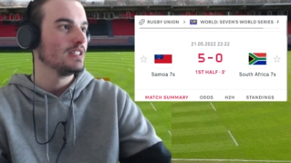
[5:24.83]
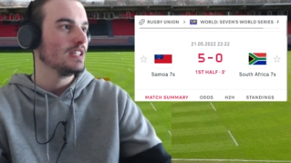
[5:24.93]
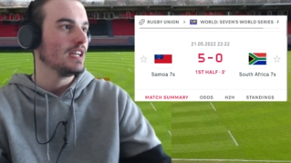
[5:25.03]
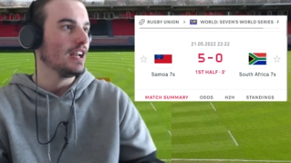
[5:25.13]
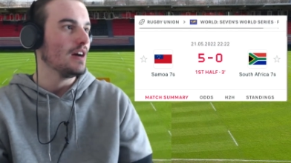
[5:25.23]

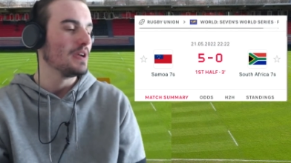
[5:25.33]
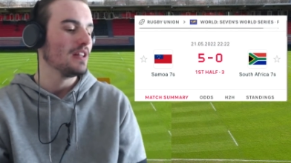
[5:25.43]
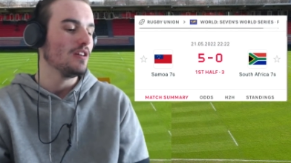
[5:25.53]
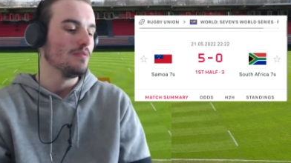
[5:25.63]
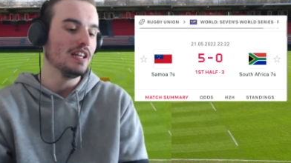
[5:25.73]
And
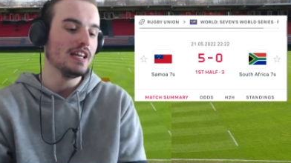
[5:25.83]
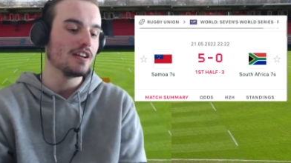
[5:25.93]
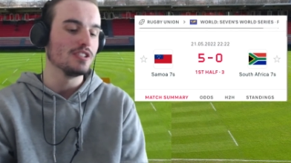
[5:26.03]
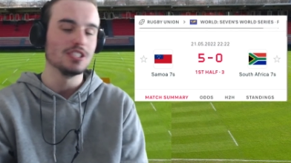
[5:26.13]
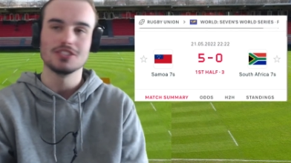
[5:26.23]
Apilo
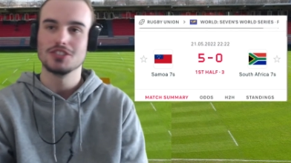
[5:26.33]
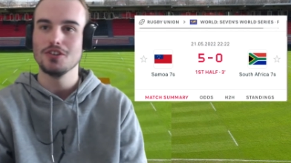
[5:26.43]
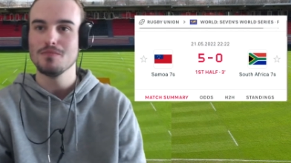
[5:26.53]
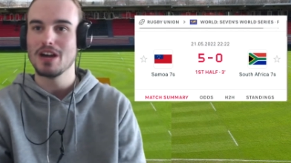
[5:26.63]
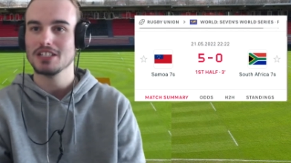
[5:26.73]
Maleko, just
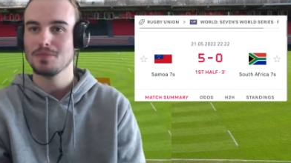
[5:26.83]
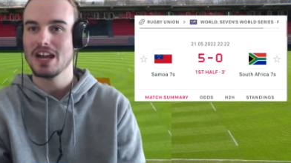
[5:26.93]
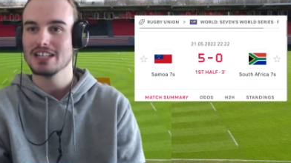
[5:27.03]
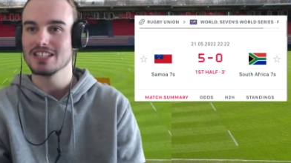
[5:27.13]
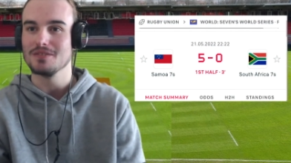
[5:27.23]
too much
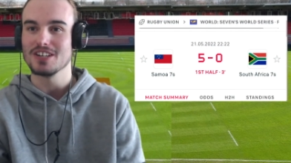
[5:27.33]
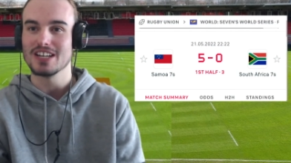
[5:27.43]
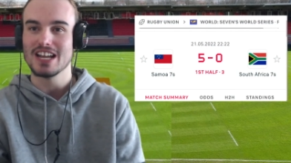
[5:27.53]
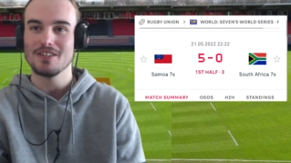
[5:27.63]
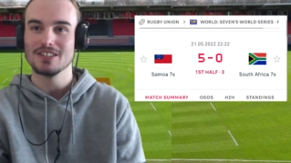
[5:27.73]
pace, and I'm
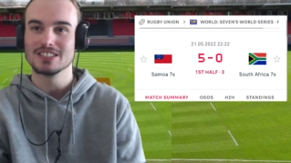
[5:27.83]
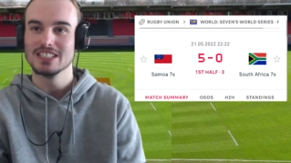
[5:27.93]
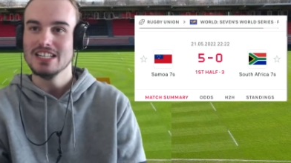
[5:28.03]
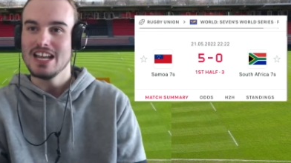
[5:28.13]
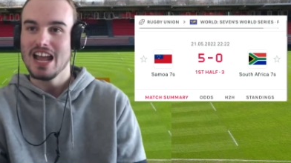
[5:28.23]
joking, Hamish.
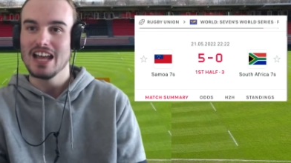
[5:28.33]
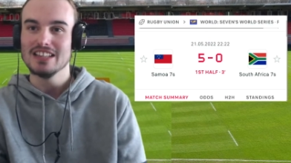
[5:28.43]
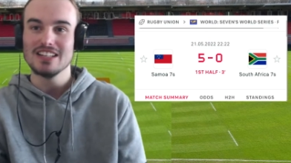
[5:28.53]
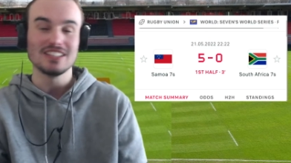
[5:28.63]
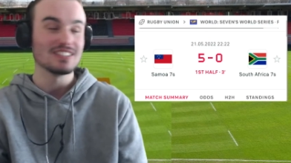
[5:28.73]
And
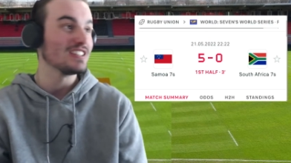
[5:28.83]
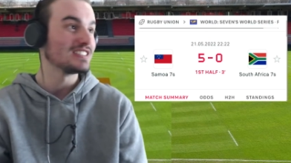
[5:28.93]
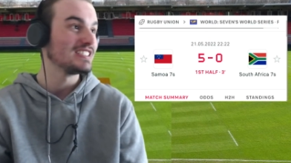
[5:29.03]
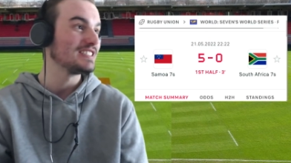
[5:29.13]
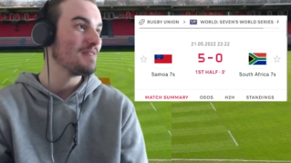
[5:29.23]
there as well
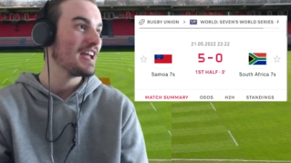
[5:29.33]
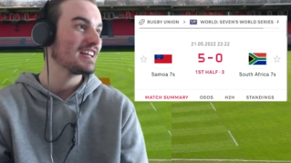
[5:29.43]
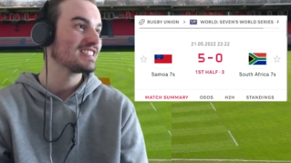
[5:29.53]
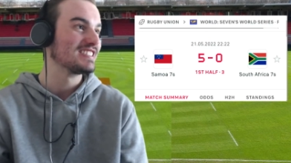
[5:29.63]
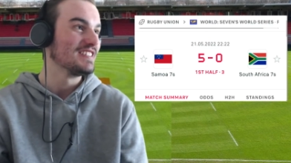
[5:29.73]
says
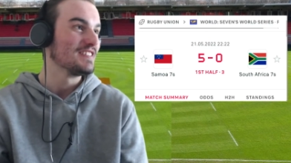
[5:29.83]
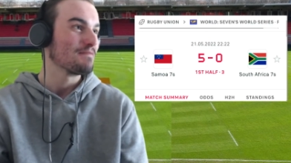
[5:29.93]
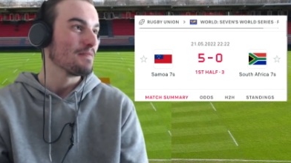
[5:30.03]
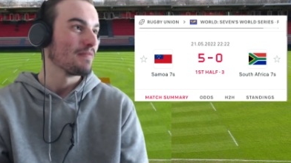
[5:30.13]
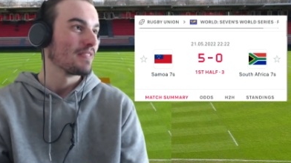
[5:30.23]
Max.
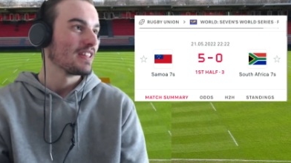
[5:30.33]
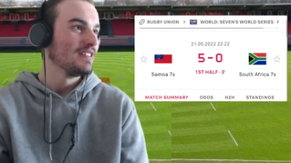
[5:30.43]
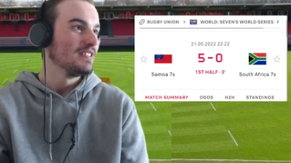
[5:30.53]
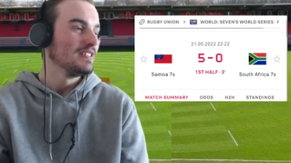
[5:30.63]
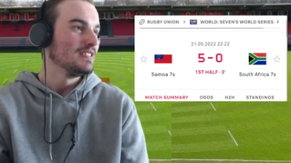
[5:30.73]

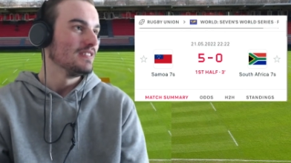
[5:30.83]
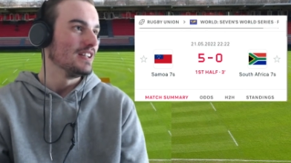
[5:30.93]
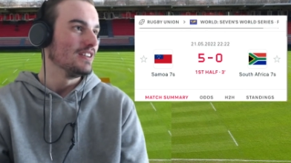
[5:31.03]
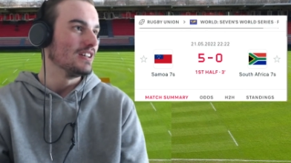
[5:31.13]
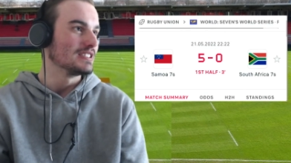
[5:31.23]

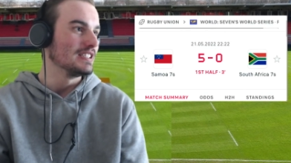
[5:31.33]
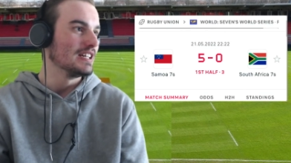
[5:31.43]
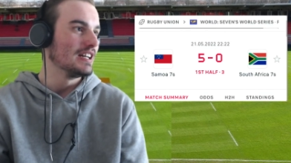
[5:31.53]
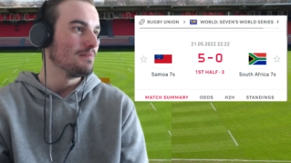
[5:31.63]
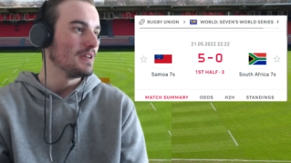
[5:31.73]
Nicely
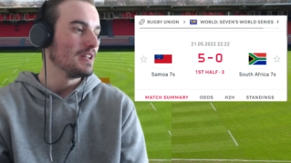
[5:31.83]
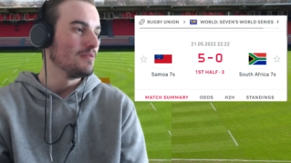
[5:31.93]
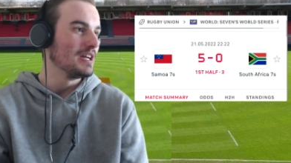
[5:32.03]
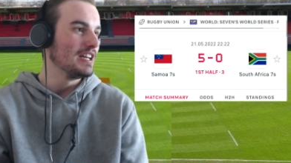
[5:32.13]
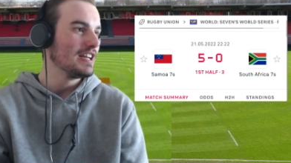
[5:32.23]
done. Apilo
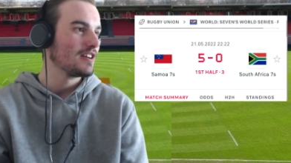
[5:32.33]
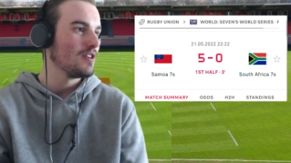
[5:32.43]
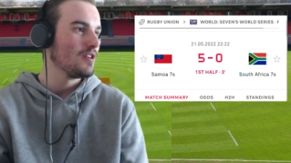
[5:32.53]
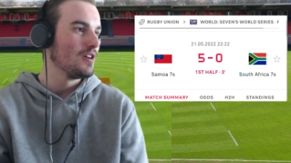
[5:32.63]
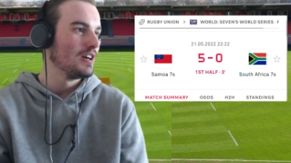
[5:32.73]

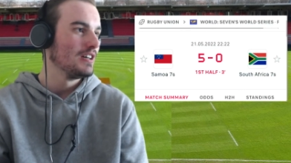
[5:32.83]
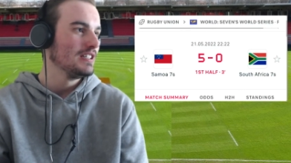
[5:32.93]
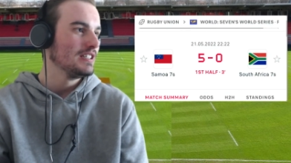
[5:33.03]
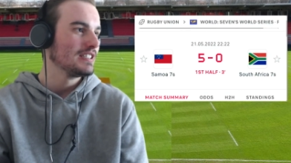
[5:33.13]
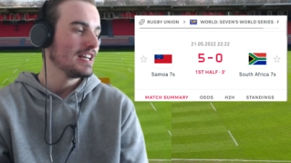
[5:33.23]
Maleko
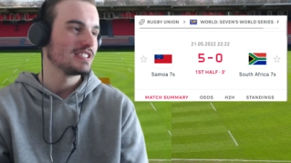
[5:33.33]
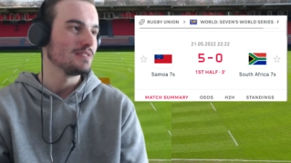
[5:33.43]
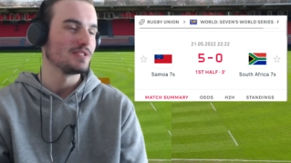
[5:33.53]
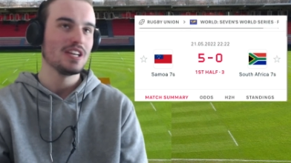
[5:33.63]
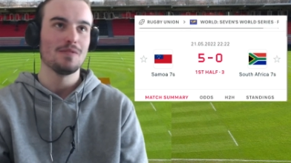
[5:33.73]
gets
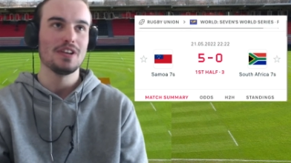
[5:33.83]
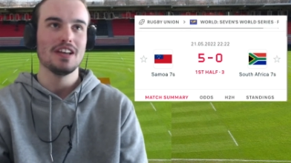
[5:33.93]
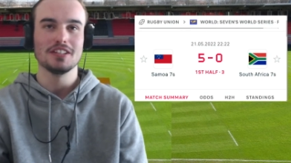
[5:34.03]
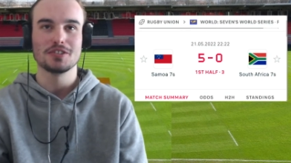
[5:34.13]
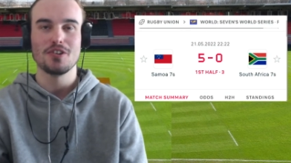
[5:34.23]
himself
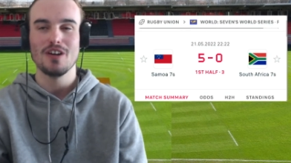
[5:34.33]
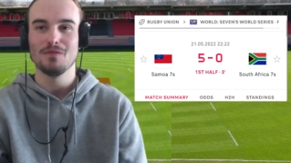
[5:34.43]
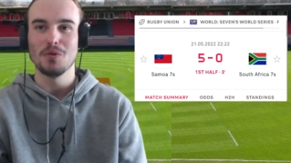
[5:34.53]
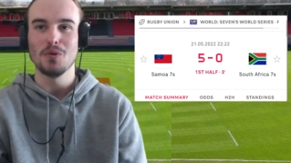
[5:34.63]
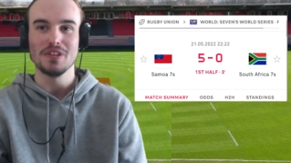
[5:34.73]
another try
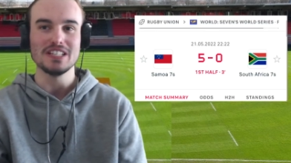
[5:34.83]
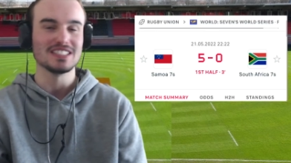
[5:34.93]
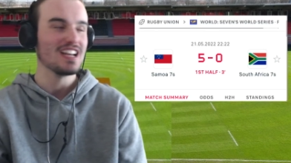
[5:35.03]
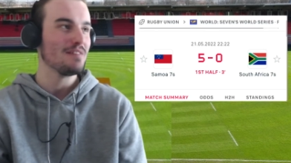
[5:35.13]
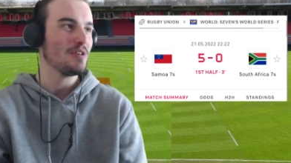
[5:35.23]
for the
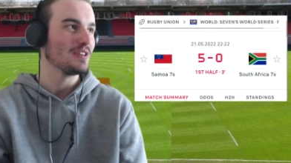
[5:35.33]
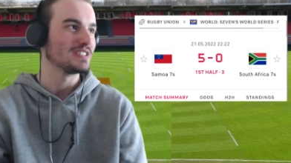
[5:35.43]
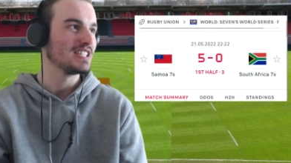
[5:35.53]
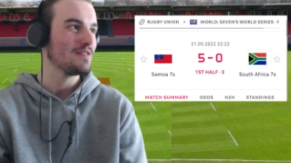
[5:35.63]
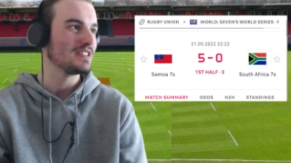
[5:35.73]
Samoa
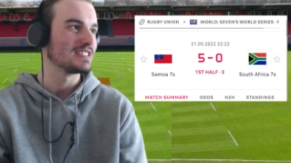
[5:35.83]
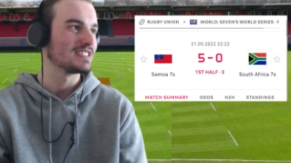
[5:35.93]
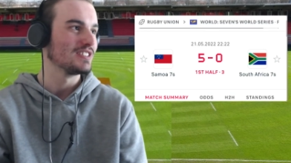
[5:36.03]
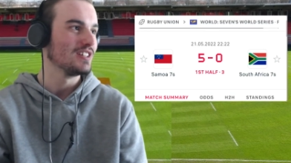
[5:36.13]
Sevens.